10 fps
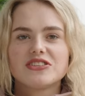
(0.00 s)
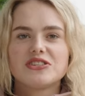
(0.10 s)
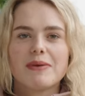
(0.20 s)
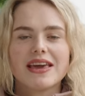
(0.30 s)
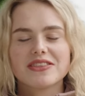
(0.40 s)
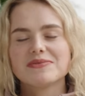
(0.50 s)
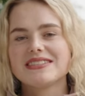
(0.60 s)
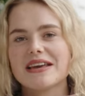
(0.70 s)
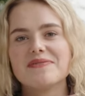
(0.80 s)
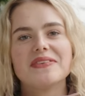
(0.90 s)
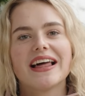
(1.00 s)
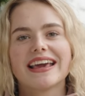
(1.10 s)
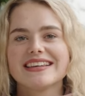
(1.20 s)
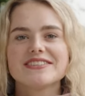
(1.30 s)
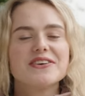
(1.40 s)
to make them seem
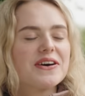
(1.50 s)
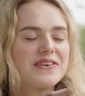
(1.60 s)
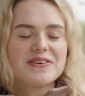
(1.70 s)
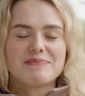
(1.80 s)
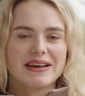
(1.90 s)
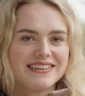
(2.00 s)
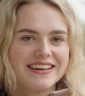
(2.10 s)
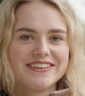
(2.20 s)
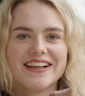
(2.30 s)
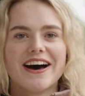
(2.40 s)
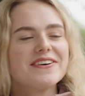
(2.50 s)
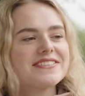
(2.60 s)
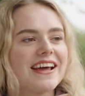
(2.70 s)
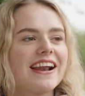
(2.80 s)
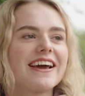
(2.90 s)
like it's not a big deal. I
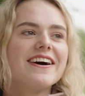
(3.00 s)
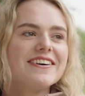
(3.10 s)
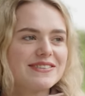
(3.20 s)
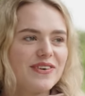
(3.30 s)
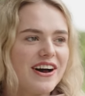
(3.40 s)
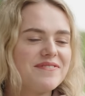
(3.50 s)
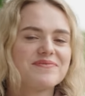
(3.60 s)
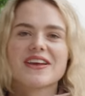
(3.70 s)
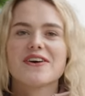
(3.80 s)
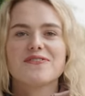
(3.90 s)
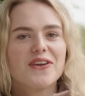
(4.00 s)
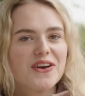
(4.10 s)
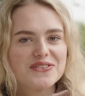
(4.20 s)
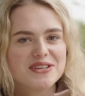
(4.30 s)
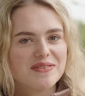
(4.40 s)
was kind of like, oh, it's fine. I've
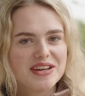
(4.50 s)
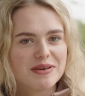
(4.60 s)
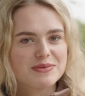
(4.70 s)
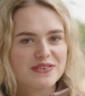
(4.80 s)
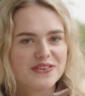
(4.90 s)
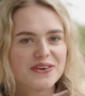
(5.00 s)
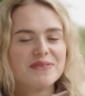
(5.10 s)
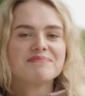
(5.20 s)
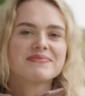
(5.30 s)
fallen off so many times before.